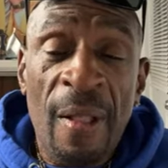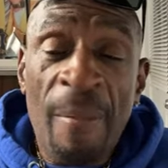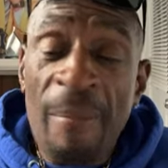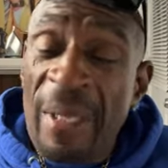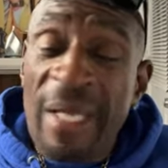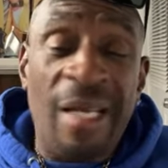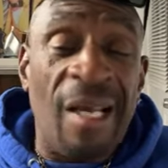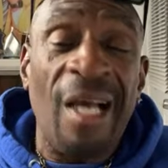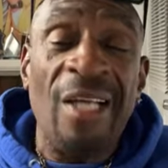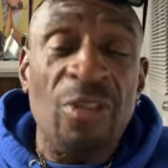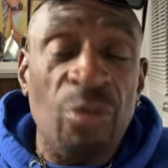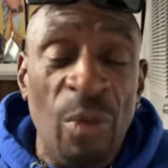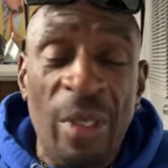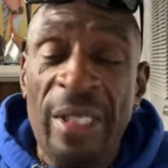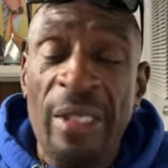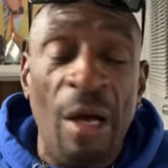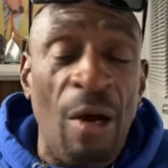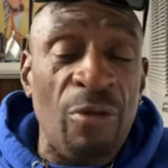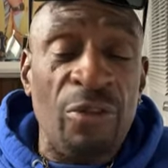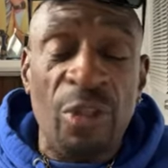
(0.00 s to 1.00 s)
Because
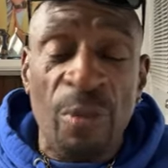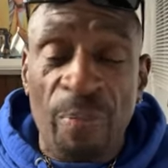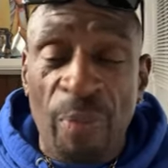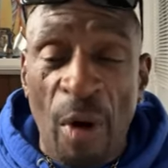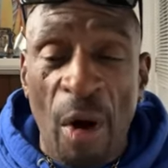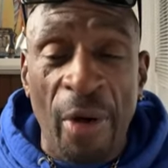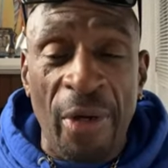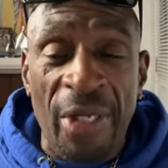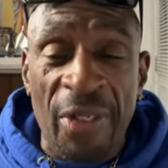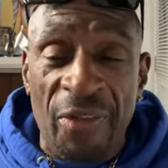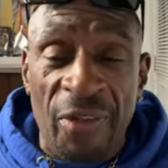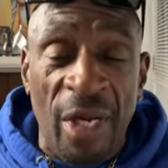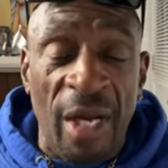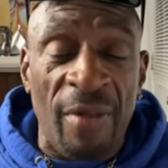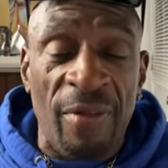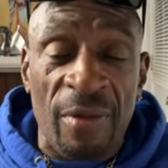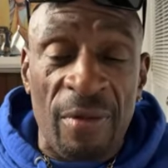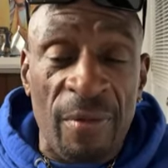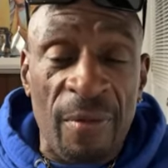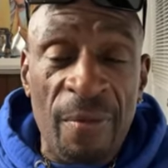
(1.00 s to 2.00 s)
we don't support each
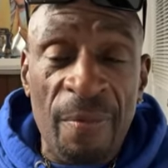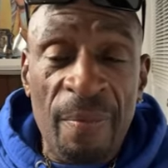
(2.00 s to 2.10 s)
other.